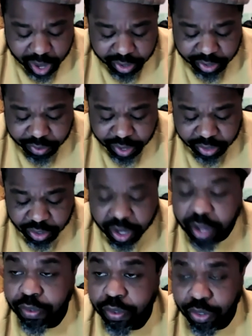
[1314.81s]
director
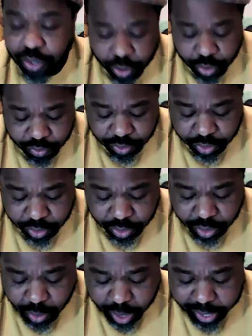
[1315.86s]
hovers over the
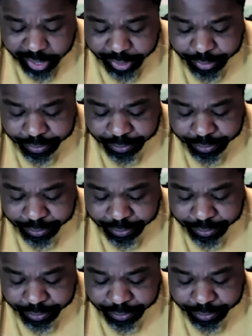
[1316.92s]
choir.